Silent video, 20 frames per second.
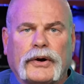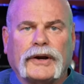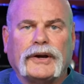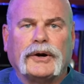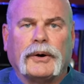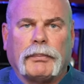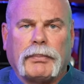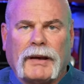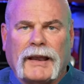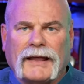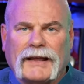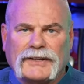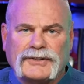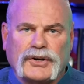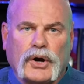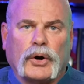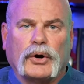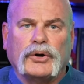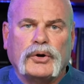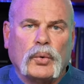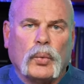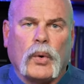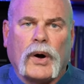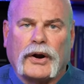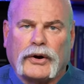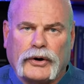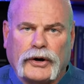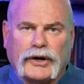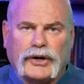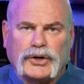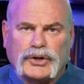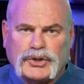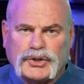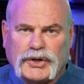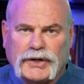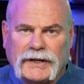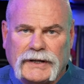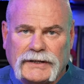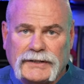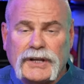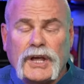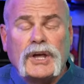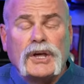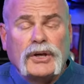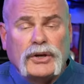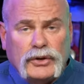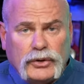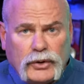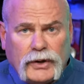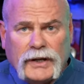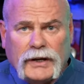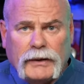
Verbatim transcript: you watering your plants? Are you watering your trees?